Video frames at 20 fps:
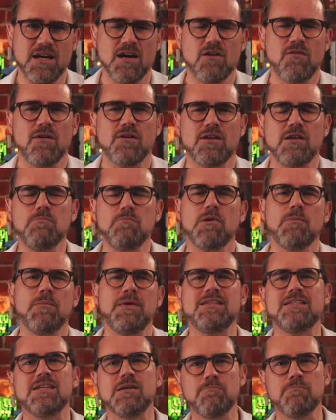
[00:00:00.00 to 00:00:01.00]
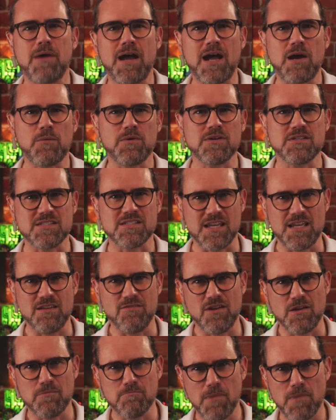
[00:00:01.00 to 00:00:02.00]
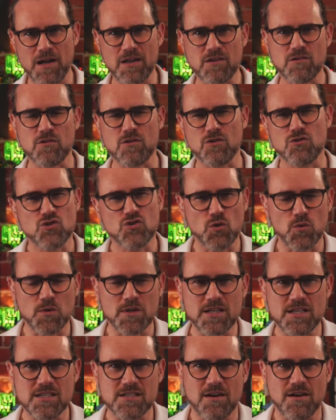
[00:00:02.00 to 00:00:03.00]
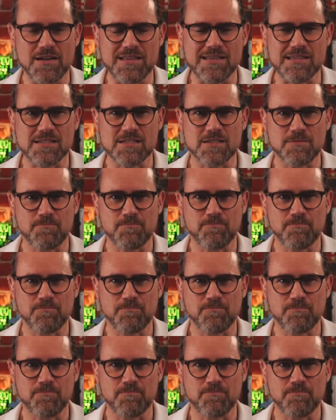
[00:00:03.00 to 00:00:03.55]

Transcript: around implementing power-saving microcontroller designs.